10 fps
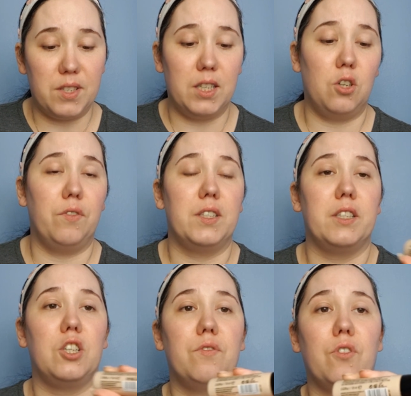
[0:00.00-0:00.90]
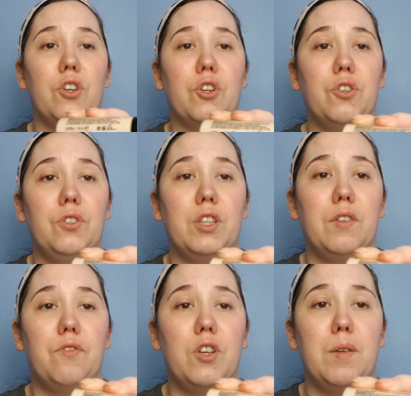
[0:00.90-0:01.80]
And obviously you've got your cruelty
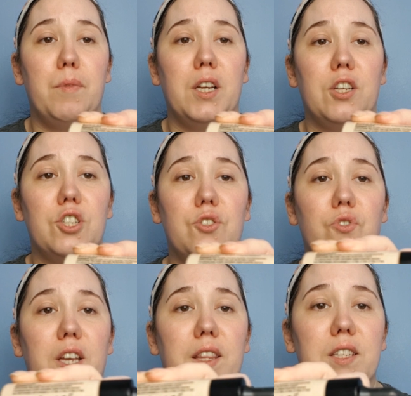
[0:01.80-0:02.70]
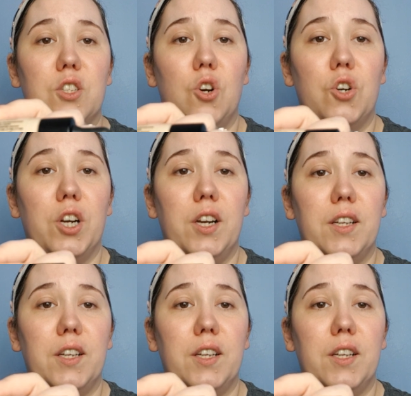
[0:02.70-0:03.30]
free bunny just right in this corner.